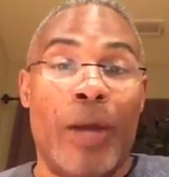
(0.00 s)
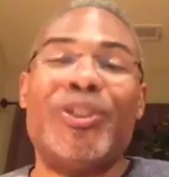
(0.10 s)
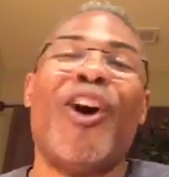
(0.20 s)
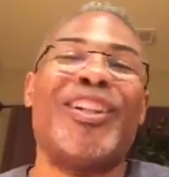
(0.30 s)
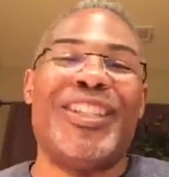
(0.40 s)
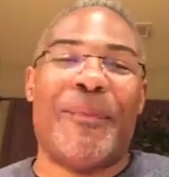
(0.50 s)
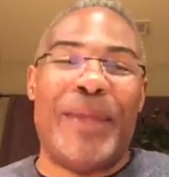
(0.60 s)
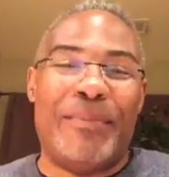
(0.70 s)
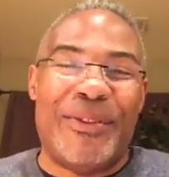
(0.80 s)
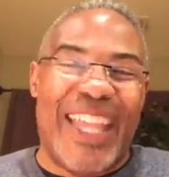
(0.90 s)
I'm talking to the
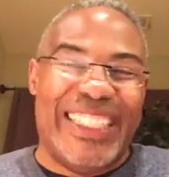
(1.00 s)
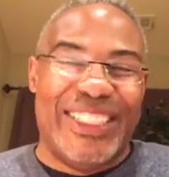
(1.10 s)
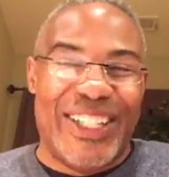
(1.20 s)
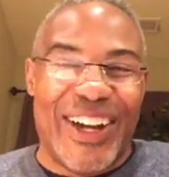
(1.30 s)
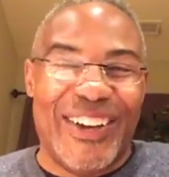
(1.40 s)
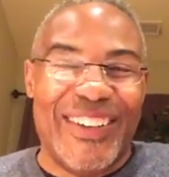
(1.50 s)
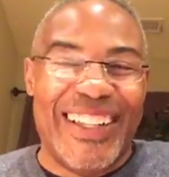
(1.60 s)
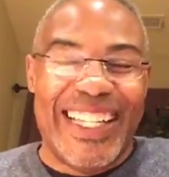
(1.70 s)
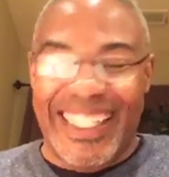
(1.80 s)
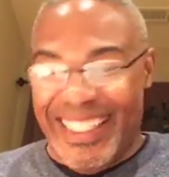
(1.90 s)
people that you know.
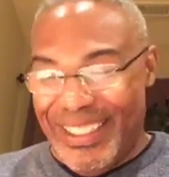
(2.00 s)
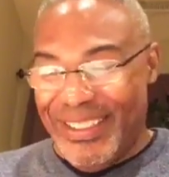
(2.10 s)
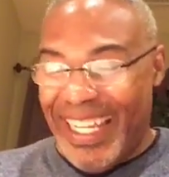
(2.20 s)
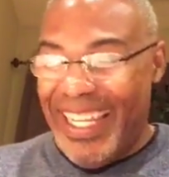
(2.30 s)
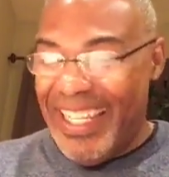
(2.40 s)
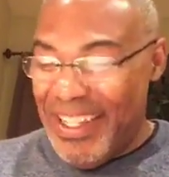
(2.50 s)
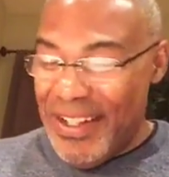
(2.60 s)
Okay?